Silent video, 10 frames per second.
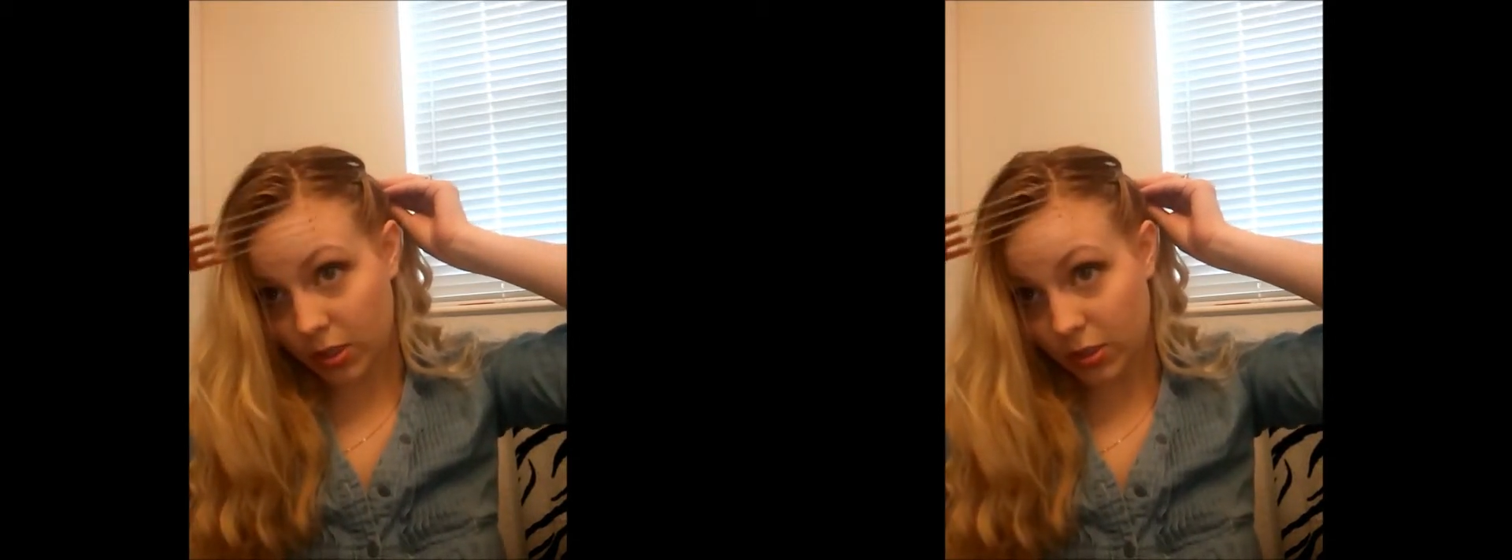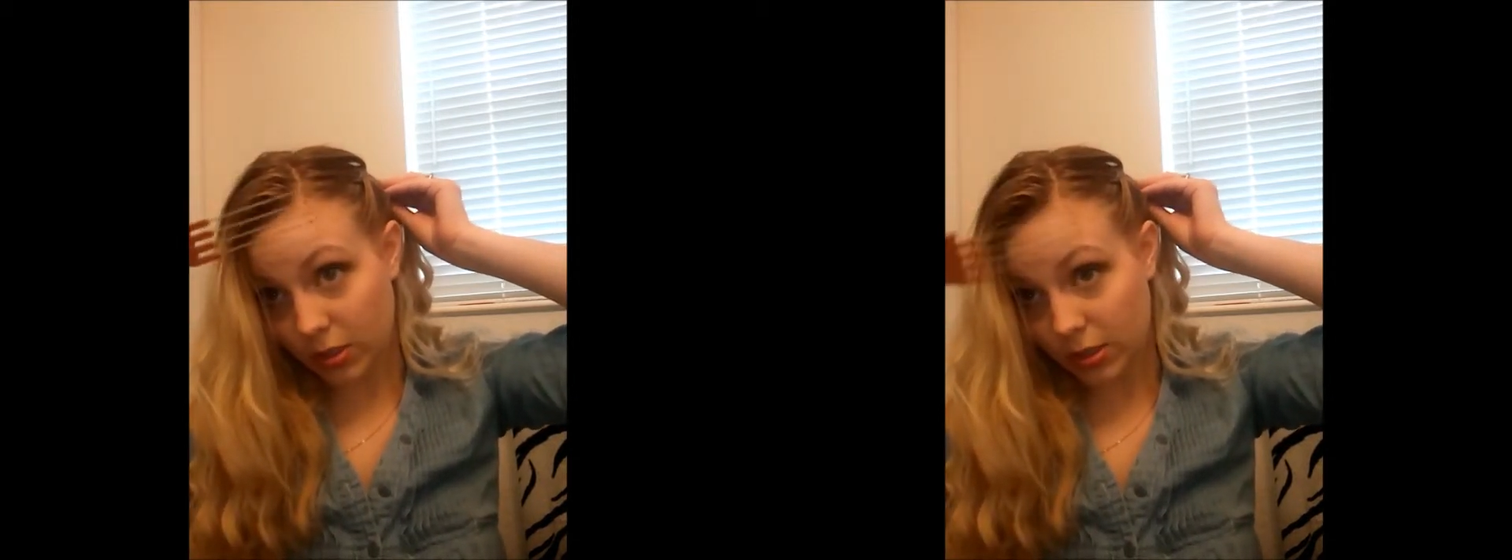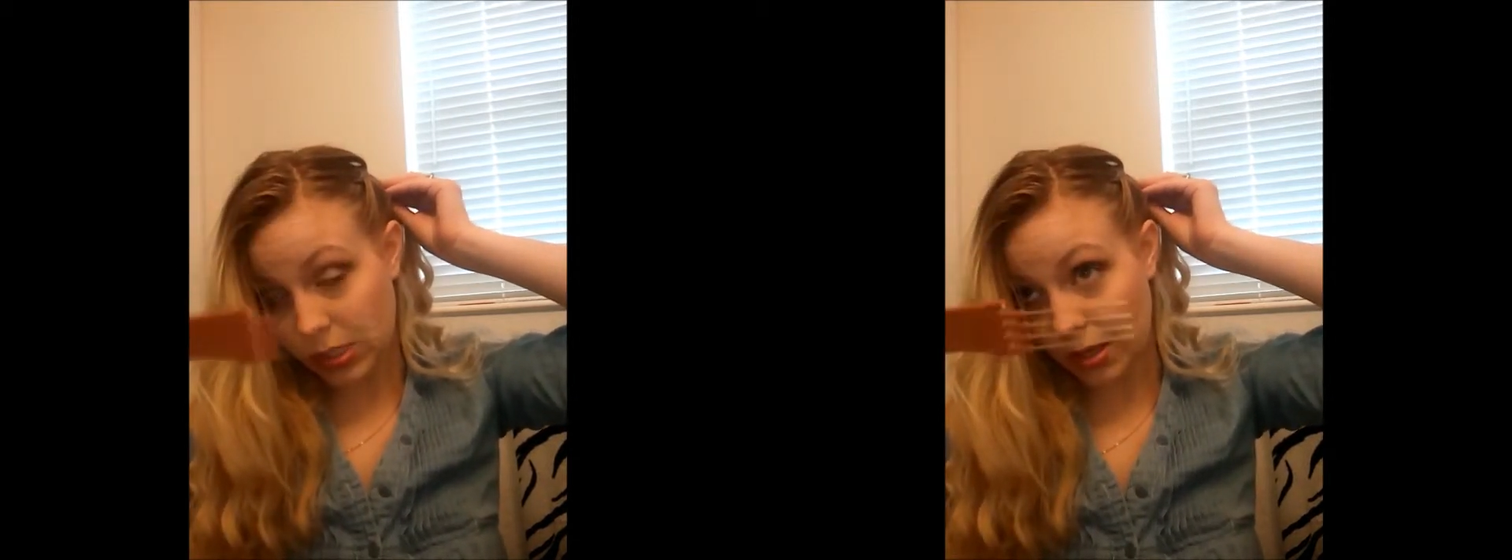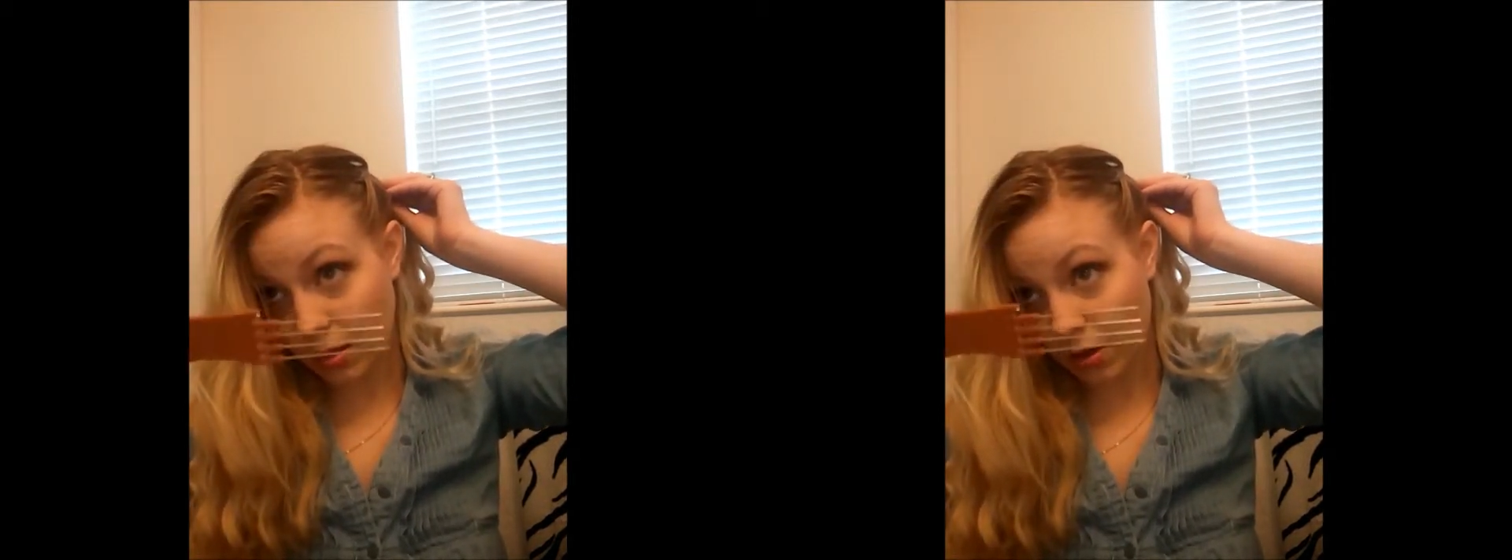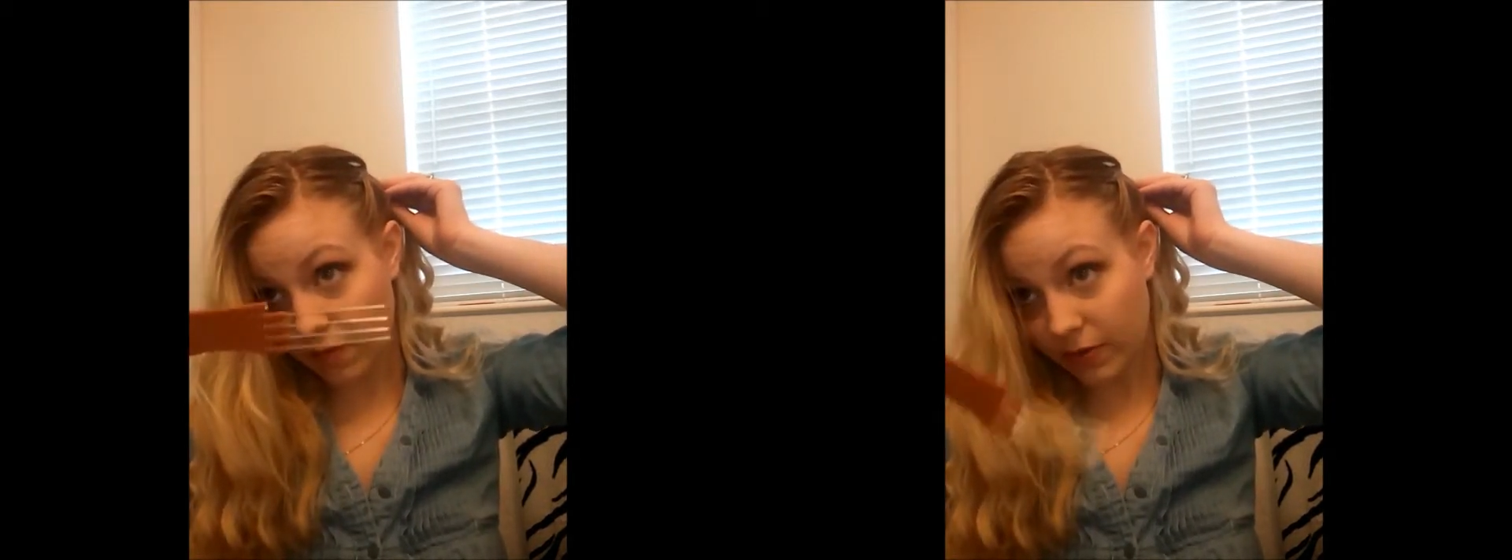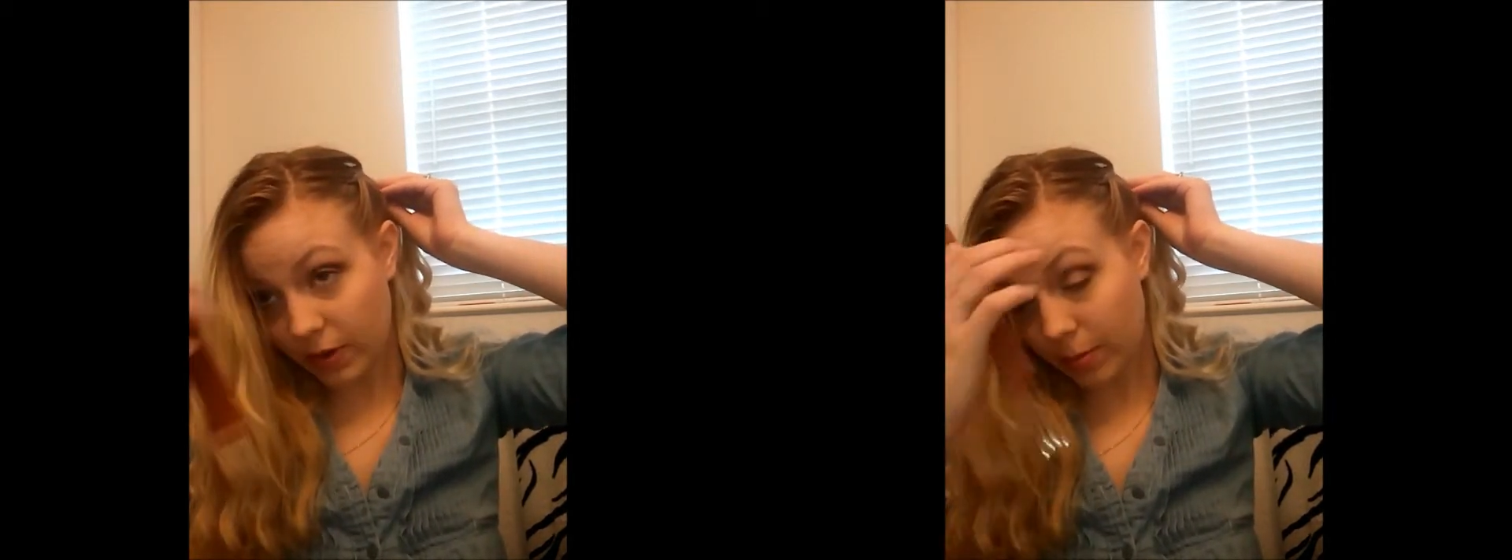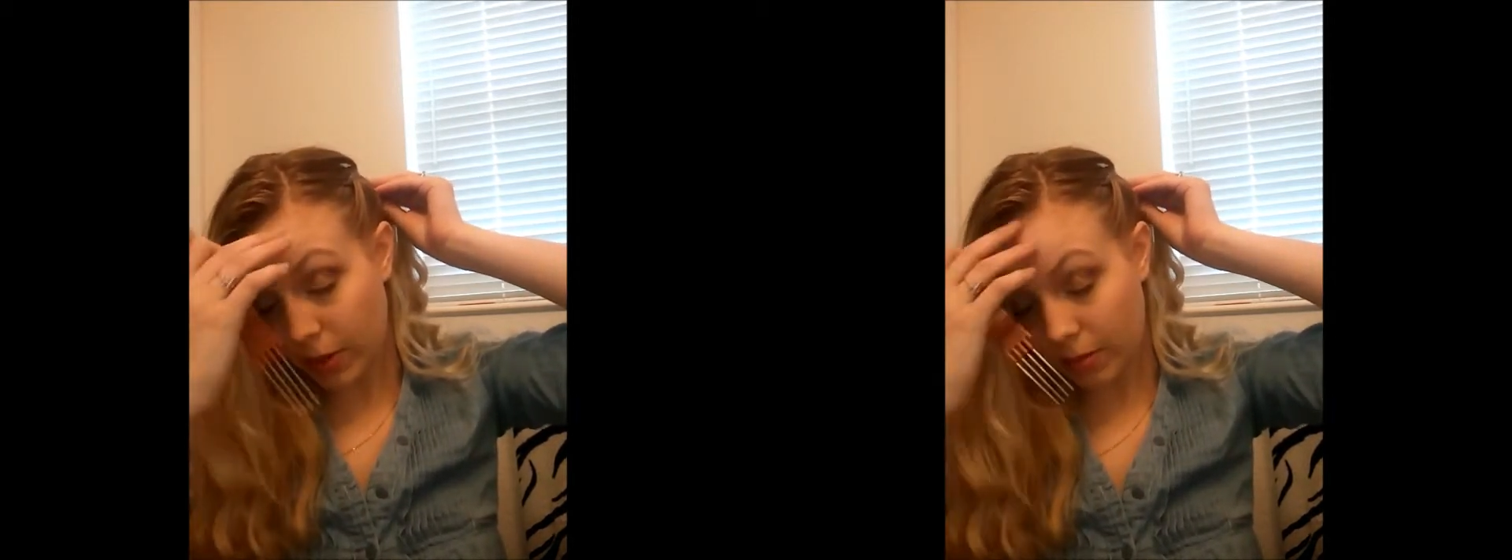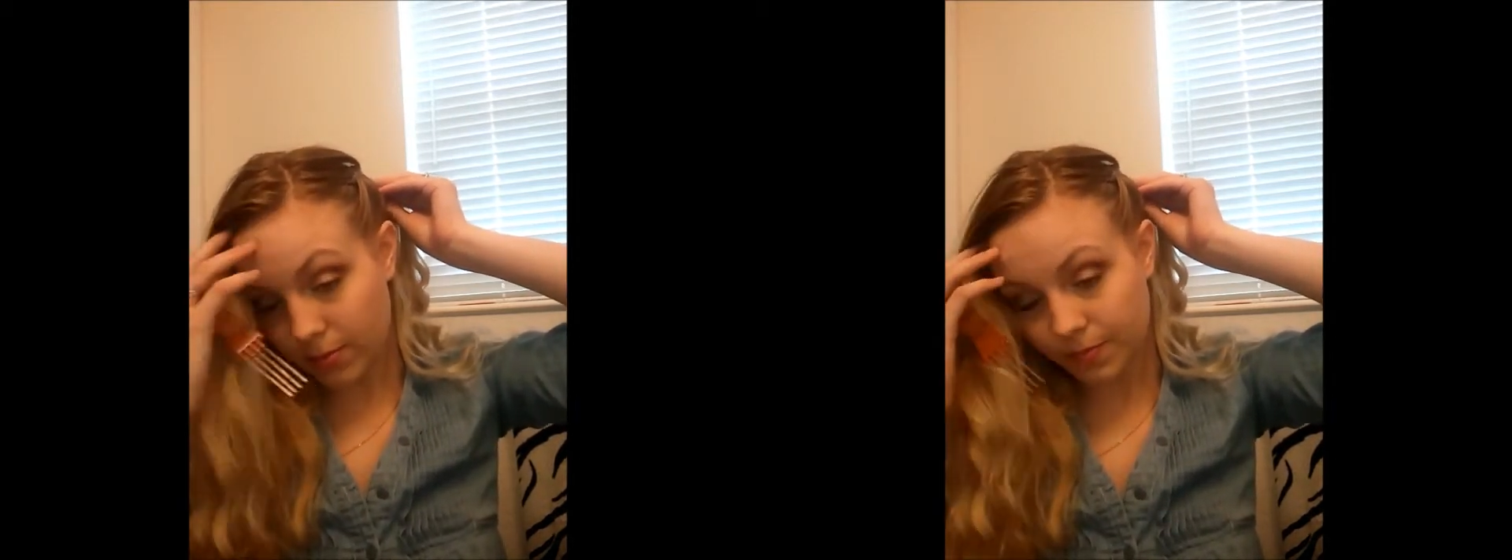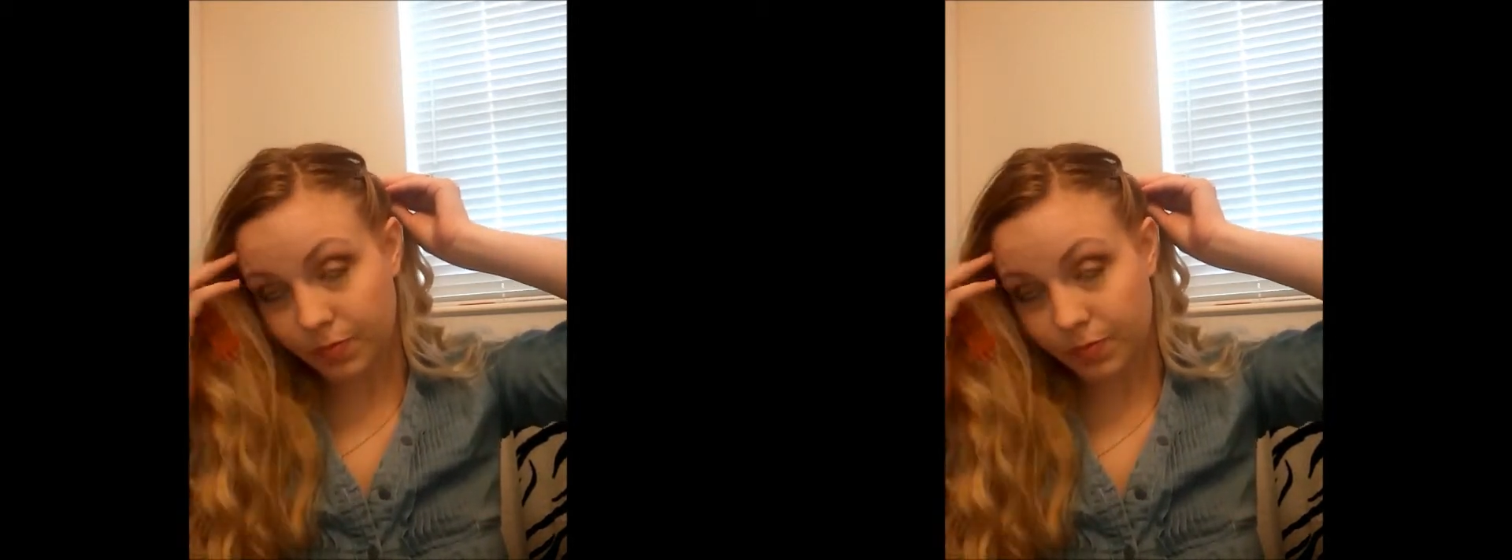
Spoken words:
teeth off of it, but